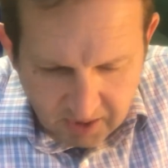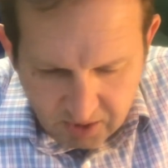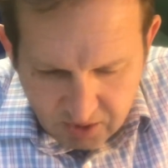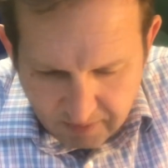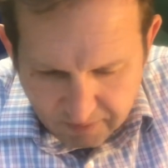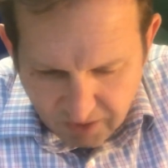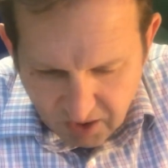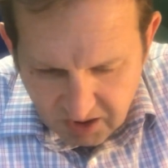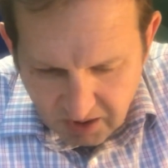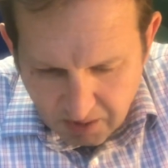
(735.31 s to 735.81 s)
The
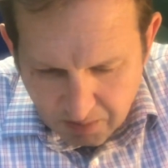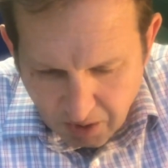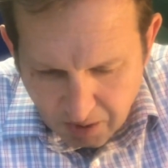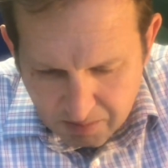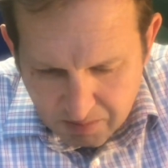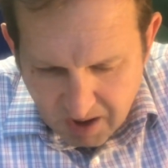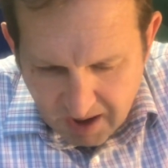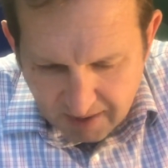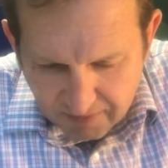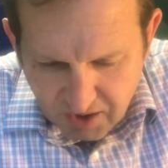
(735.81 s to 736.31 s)
practical Gemara
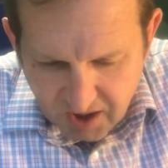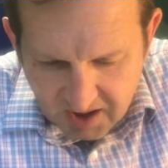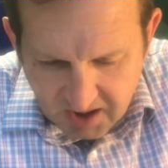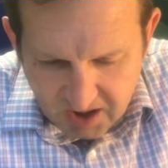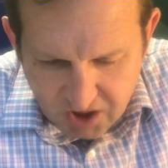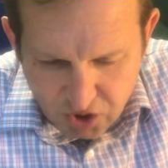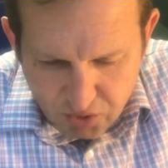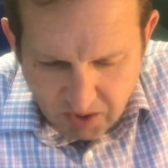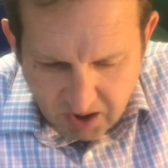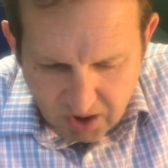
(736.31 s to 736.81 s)
Miyav didn't
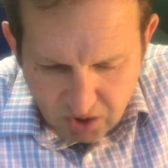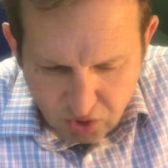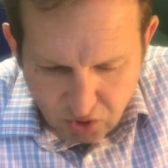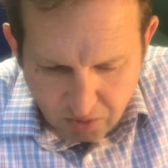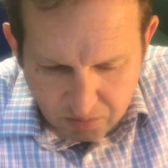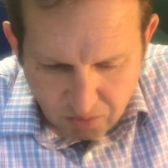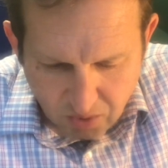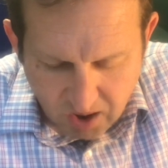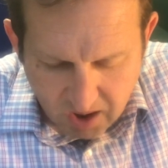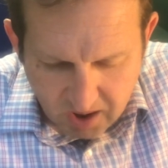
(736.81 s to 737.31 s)
Katrei
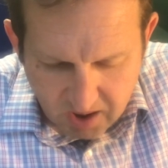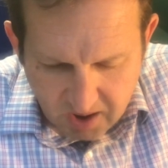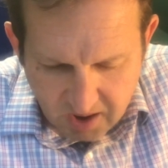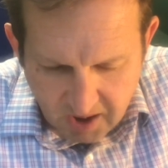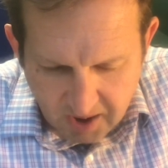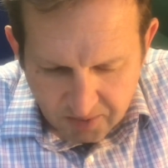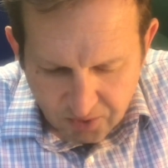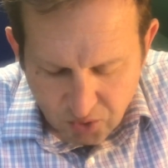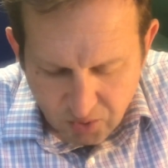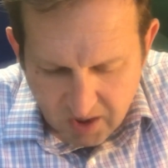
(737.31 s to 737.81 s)
Chumrei.
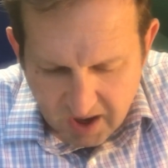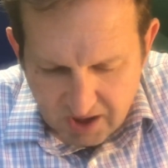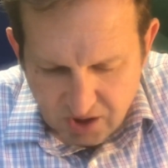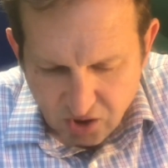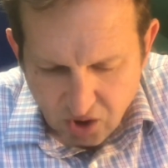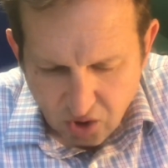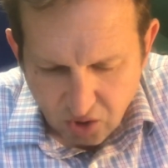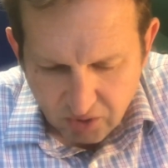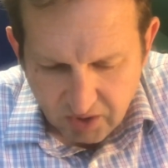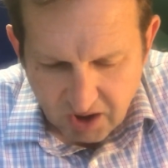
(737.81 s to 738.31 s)
Do we
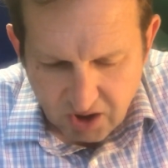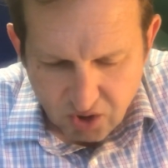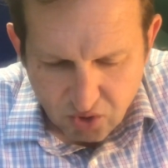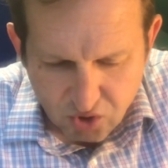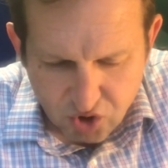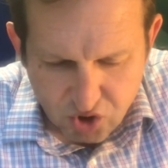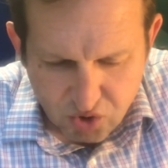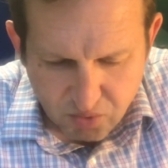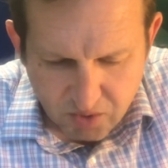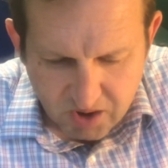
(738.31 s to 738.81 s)
actually hold like two
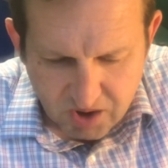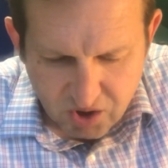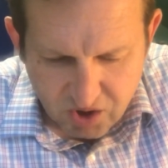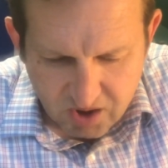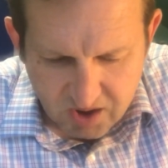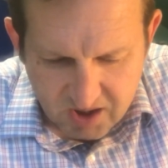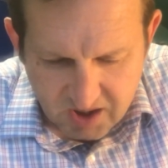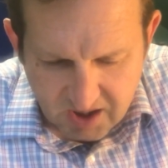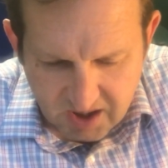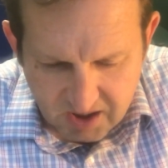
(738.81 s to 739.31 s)

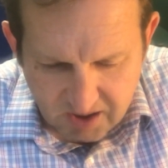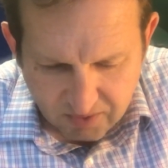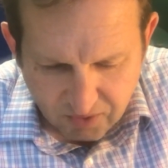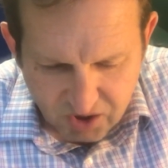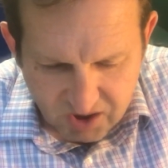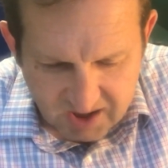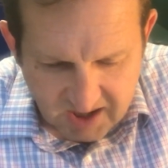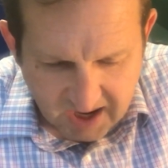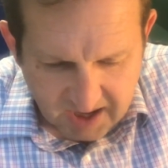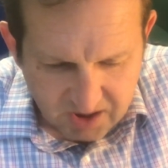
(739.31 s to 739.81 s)
stringencies?
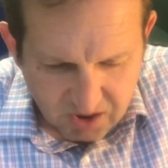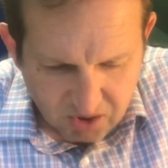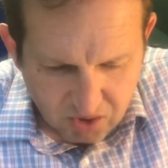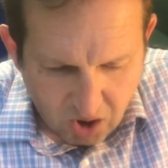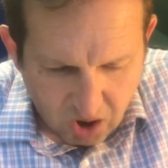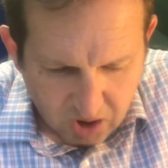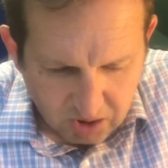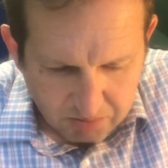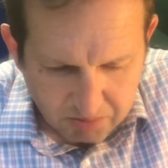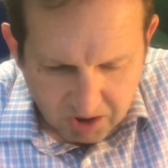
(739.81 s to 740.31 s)
Vasanyu
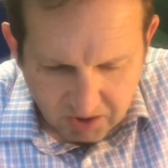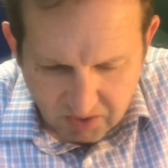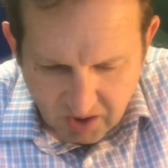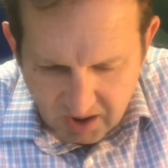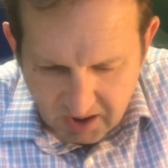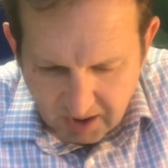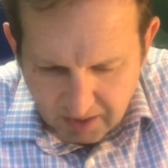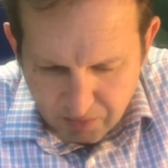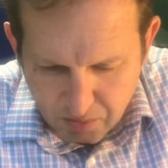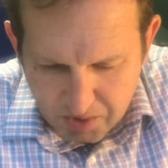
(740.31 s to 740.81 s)
Oyum Halakha
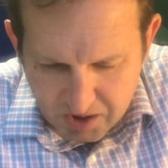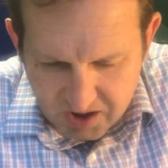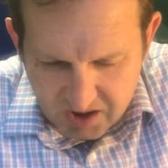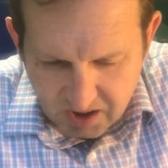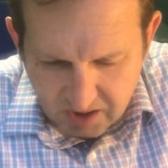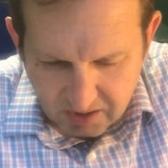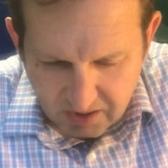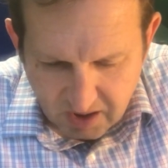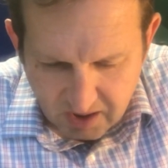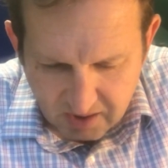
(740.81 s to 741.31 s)
to
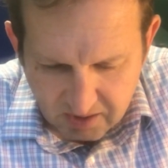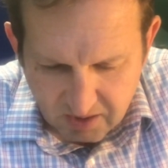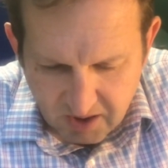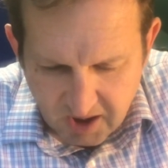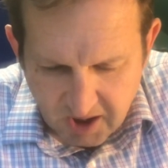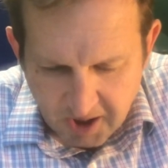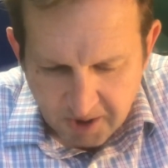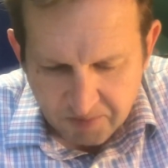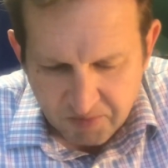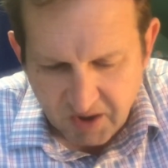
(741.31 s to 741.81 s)
Hillel.
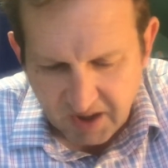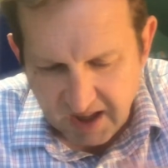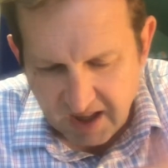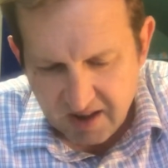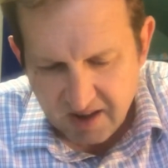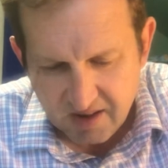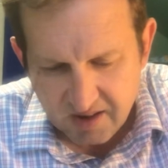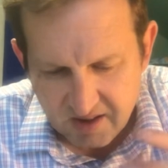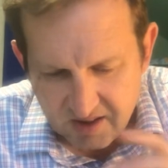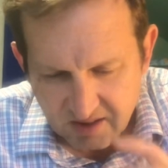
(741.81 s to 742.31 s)

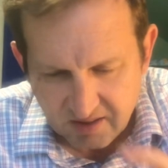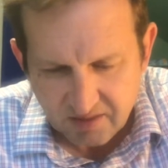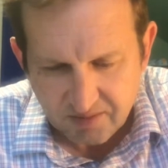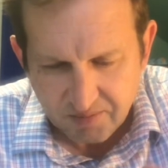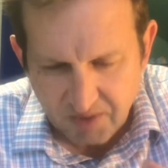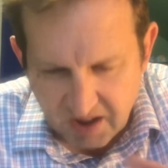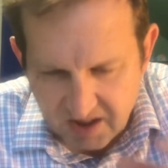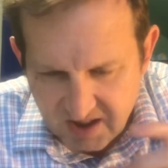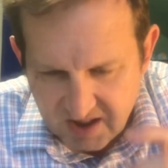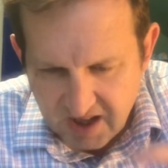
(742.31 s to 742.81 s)
Again,
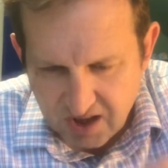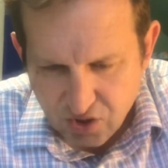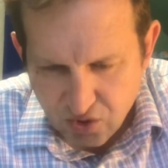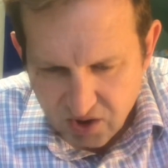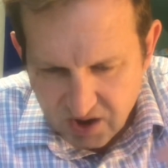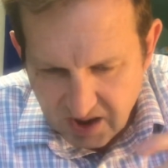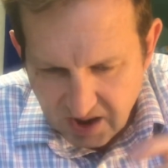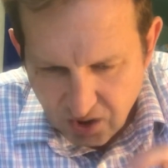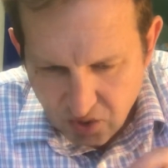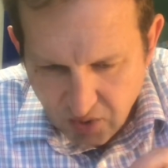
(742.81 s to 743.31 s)
it's an
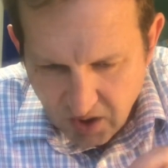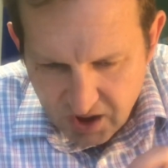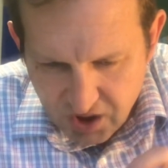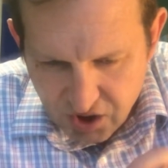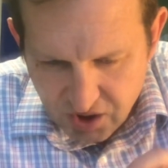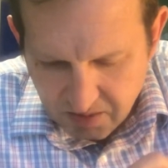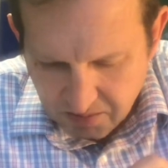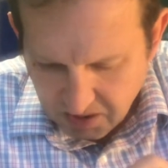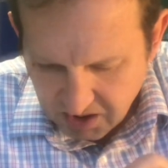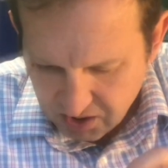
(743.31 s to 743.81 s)
interesting
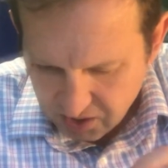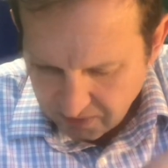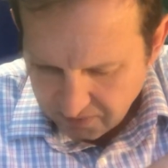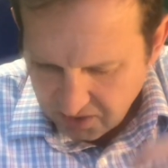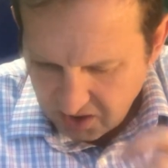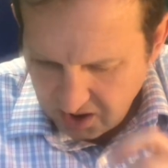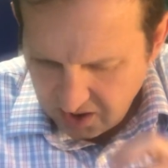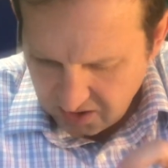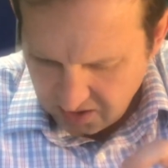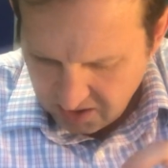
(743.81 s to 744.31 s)
question because over
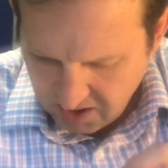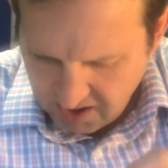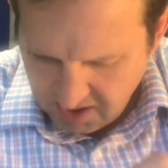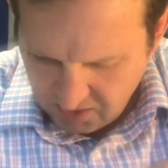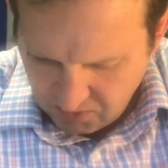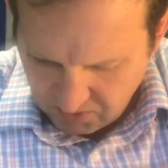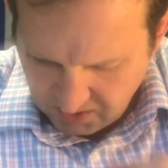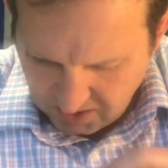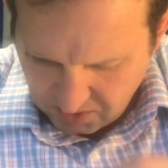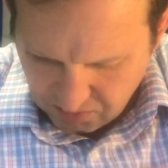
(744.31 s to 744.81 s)
here
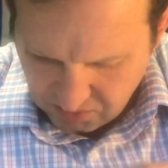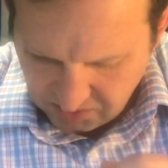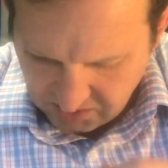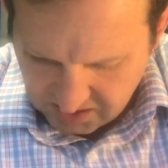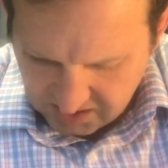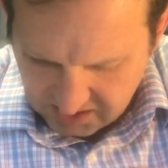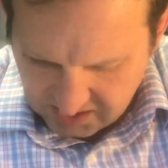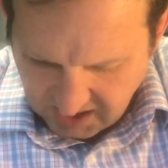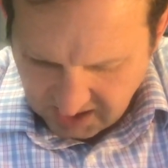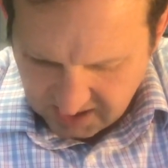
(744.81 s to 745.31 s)
we're not really
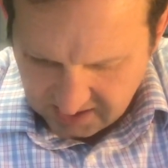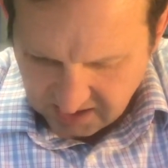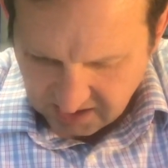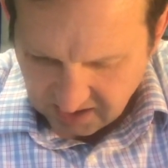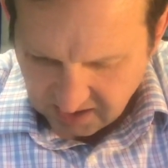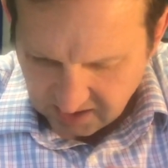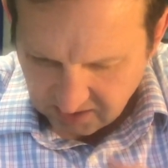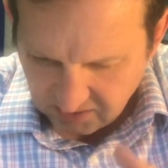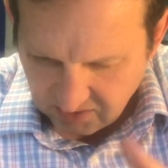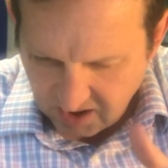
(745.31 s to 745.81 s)
saying that the
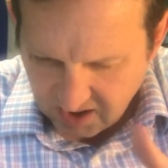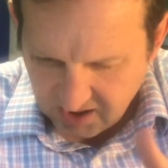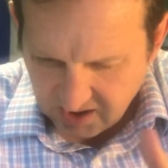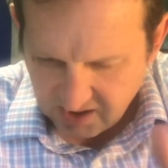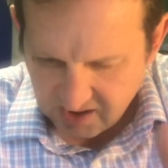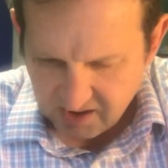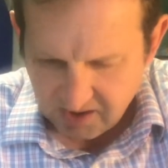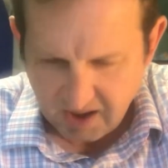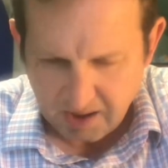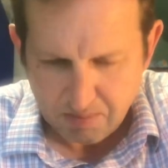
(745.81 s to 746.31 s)
halakha
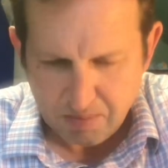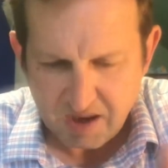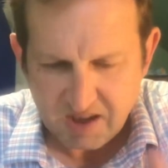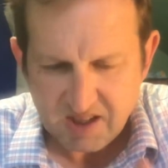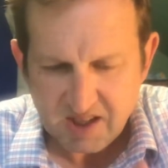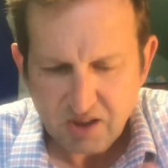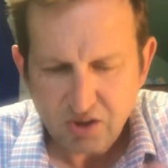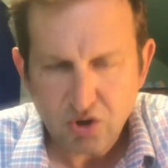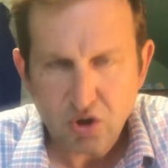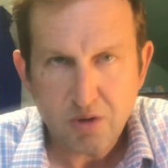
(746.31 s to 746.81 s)
is like Beis
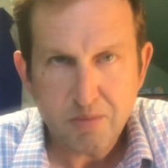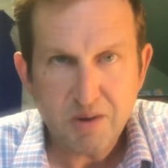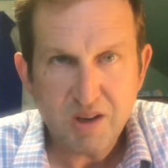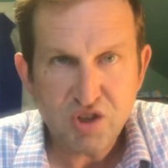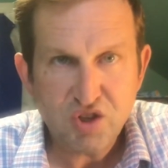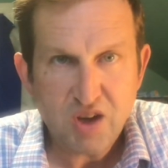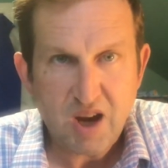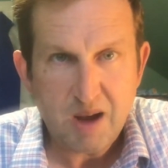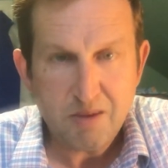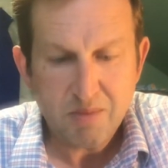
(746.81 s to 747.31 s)
Hill or Beis
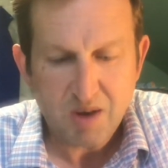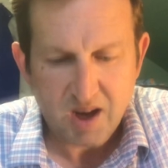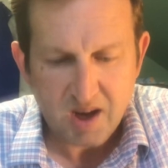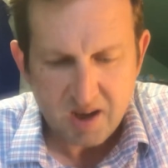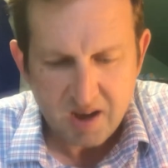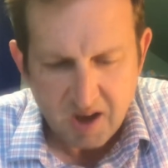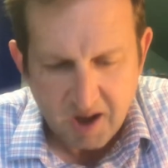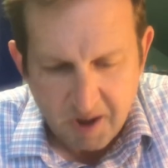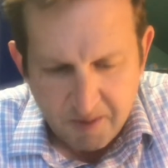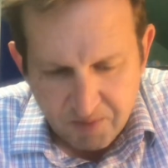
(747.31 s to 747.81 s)
Shammai.
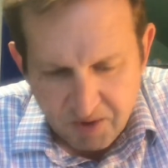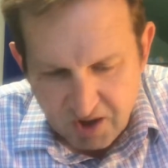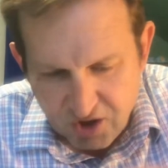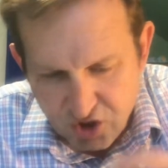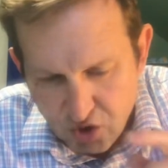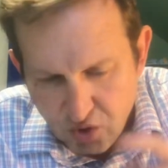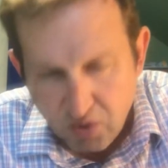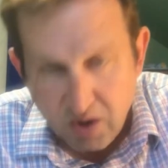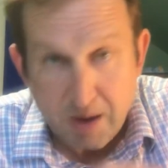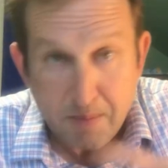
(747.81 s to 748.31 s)
It's
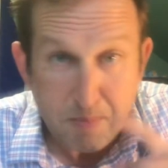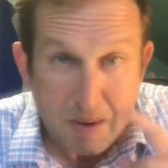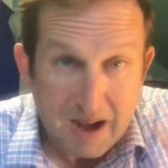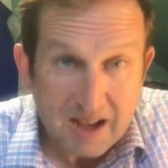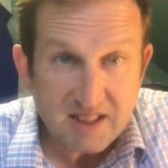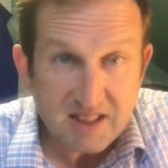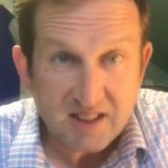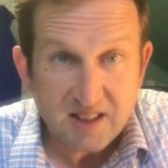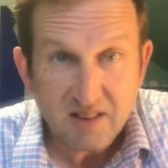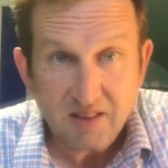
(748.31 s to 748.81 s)
true he him
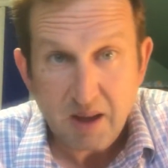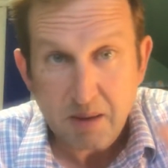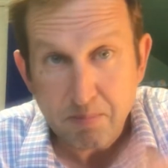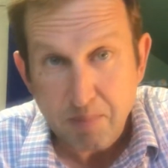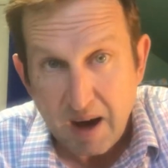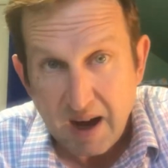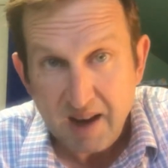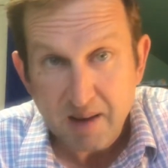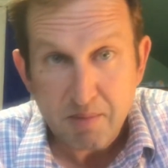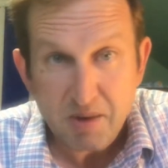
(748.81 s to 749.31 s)
like
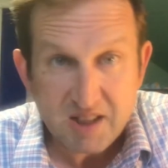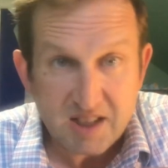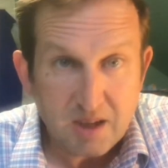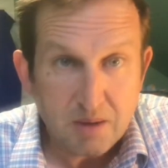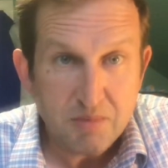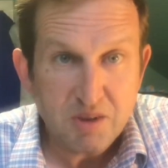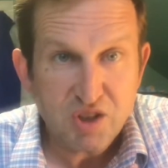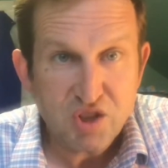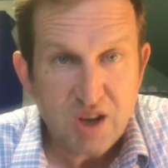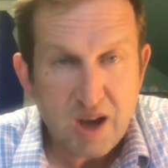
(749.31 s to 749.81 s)
Beis Hillel,
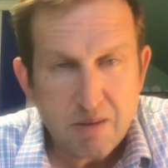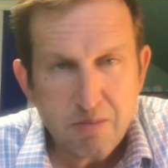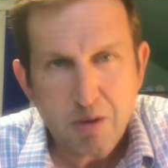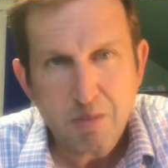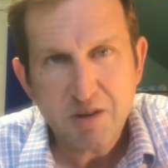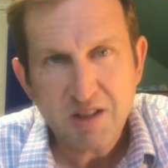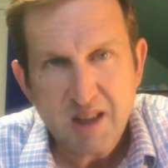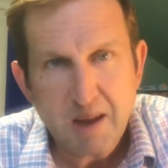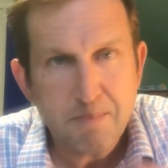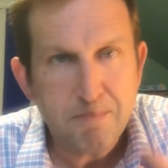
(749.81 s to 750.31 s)
Beis Shammai, but
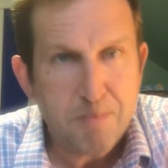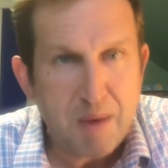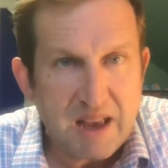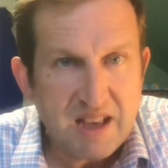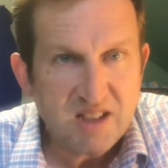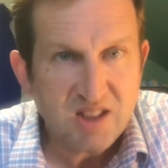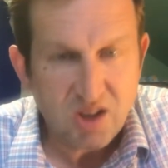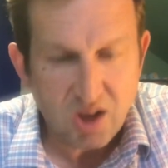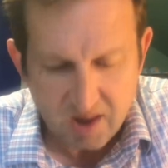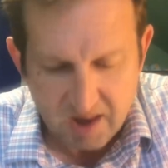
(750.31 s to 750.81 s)
it's not
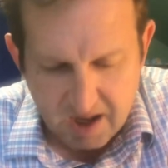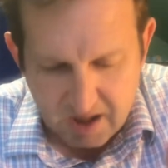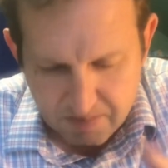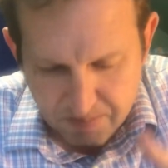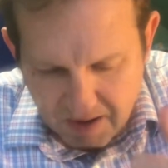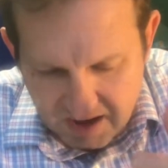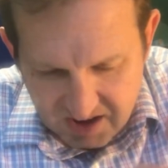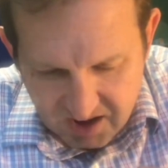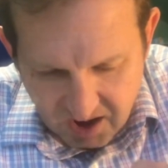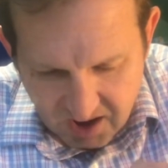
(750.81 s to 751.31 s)
based on that. It's
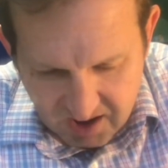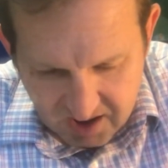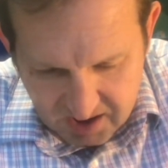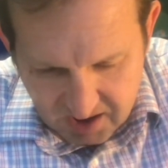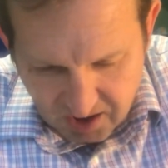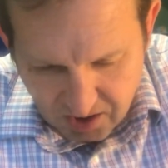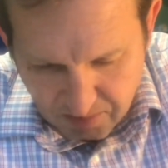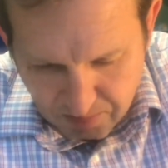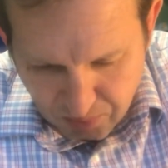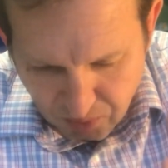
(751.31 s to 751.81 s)
based on this
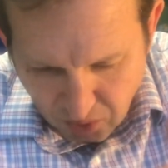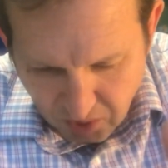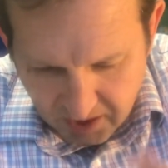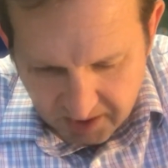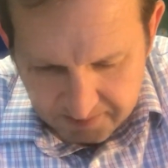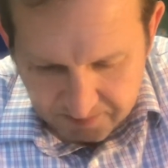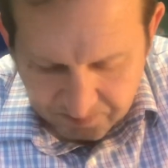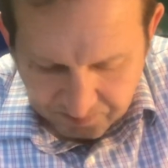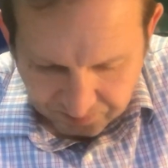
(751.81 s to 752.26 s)
other point.